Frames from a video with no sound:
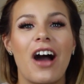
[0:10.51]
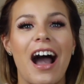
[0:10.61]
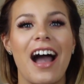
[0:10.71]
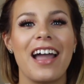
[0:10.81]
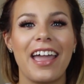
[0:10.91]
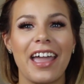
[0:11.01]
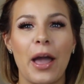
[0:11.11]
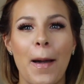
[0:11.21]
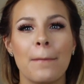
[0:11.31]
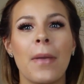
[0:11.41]
I
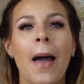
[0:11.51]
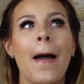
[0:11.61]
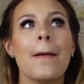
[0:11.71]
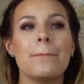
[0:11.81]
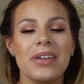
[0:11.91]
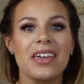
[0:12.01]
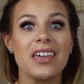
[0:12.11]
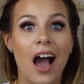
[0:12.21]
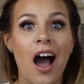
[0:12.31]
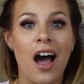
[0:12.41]
am
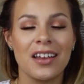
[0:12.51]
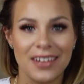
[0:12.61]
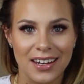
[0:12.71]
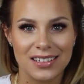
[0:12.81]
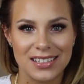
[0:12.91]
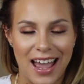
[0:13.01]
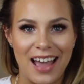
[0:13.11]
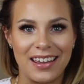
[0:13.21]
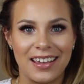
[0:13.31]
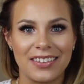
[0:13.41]
beyond
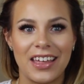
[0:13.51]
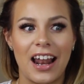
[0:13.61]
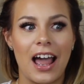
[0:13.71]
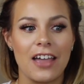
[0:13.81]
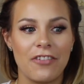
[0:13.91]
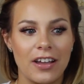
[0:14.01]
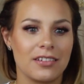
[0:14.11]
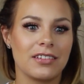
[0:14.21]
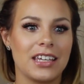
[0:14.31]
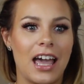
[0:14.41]
ecstatic that I
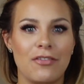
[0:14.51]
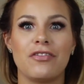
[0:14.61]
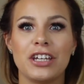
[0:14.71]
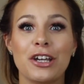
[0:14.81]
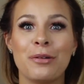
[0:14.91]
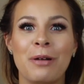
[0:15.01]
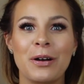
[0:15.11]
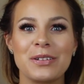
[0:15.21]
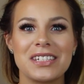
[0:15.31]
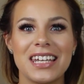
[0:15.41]
finally have a video
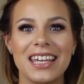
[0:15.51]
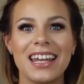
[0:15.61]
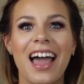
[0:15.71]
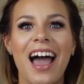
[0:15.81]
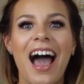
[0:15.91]
posted.